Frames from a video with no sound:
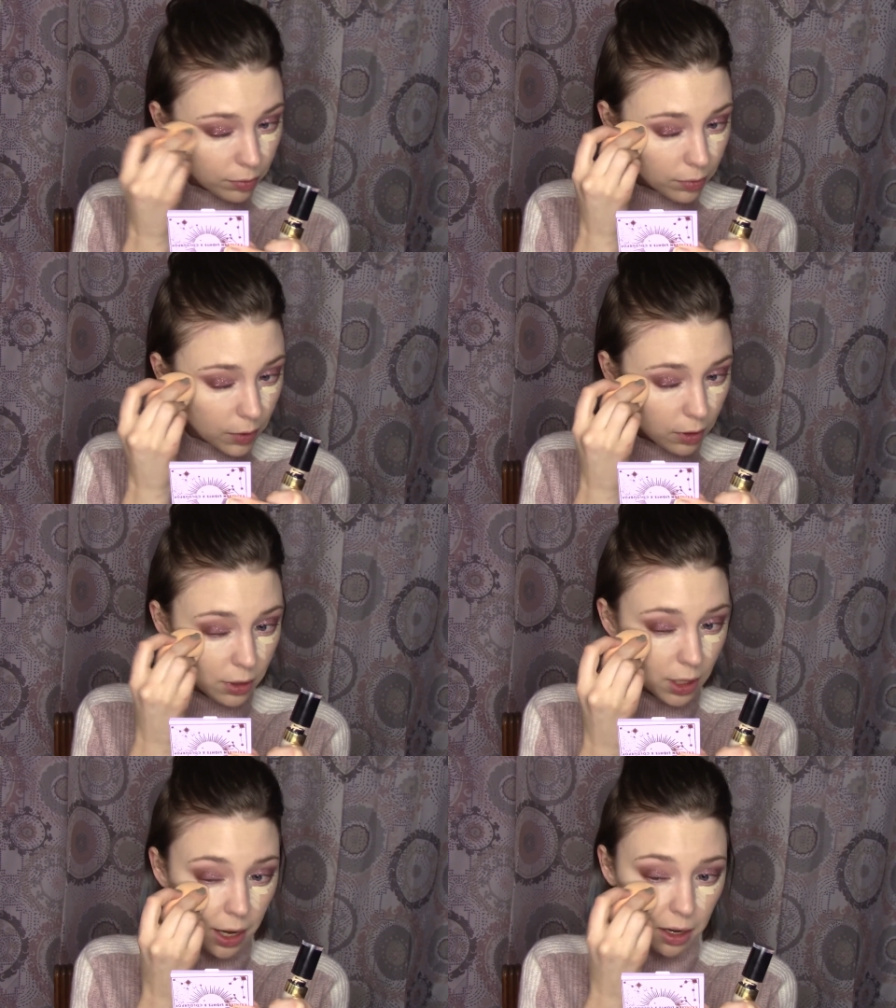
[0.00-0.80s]
I'm
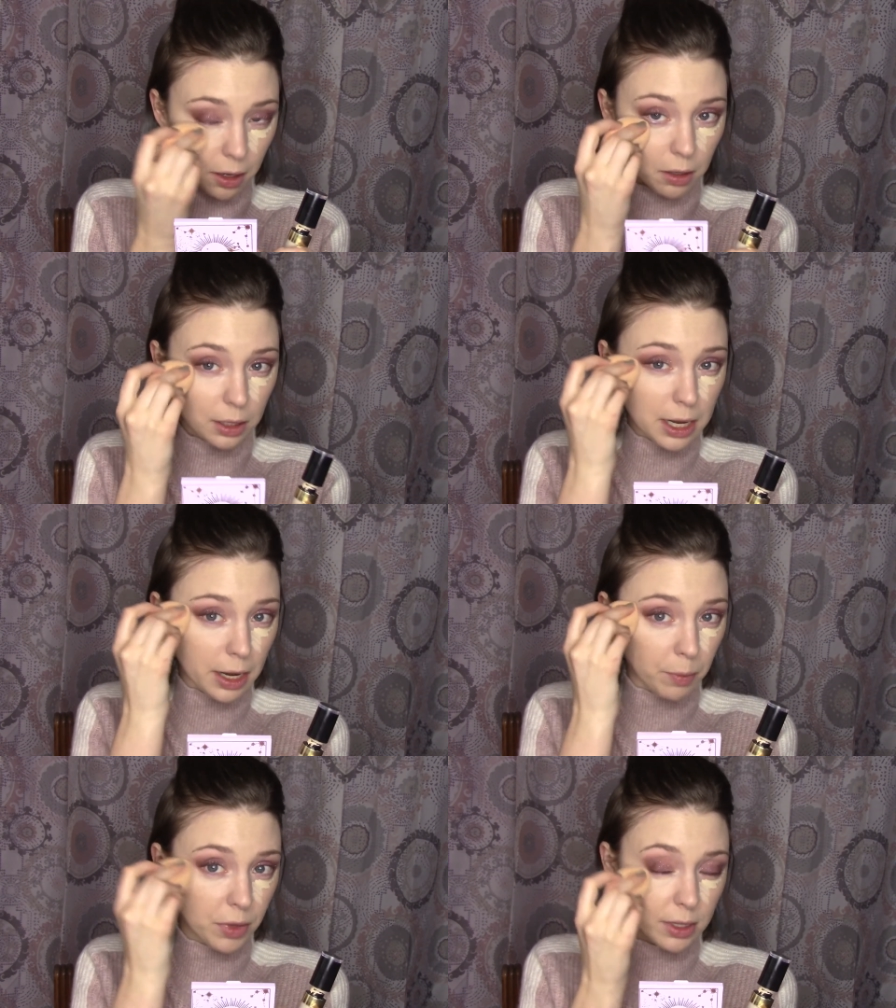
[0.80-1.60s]
gonna kind of clean
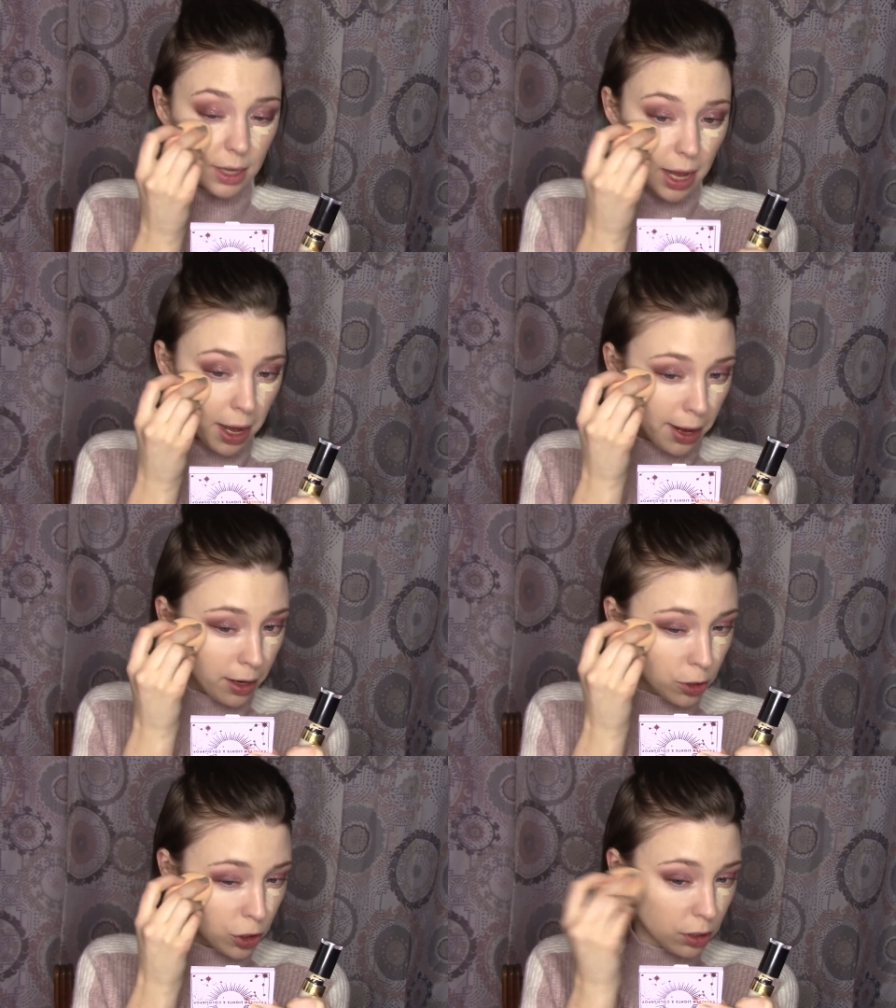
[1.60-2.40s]
up this
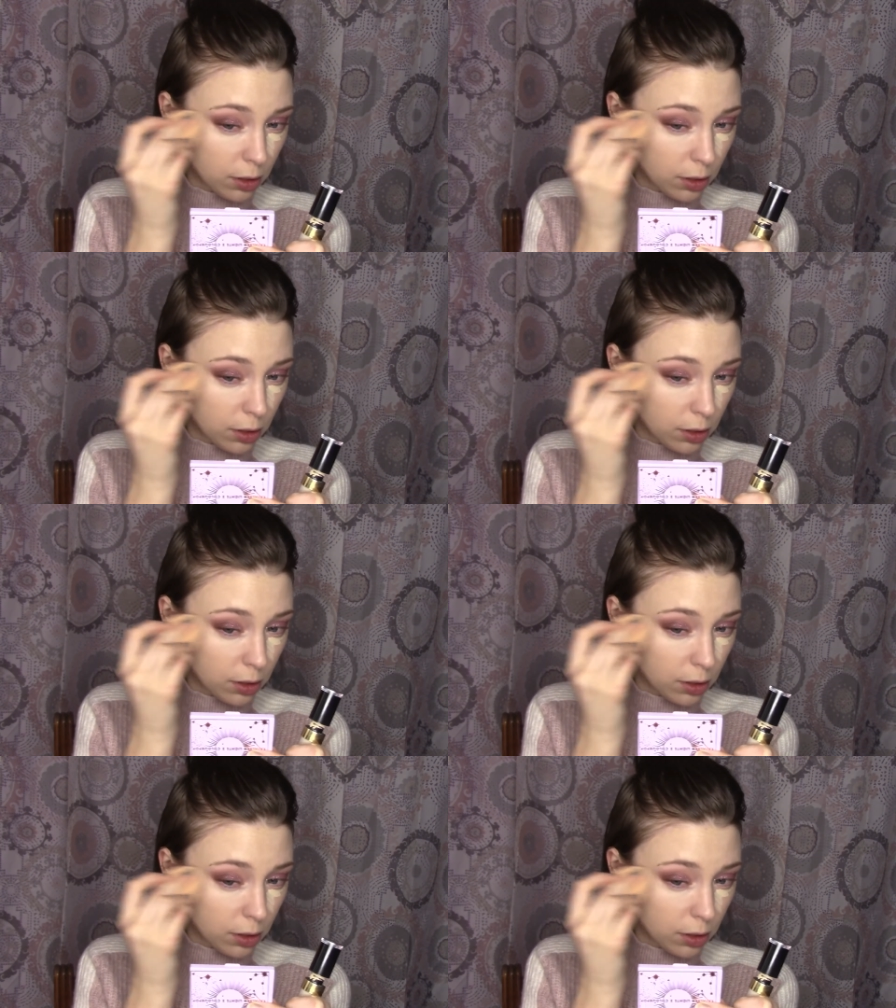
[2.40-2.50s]
edge.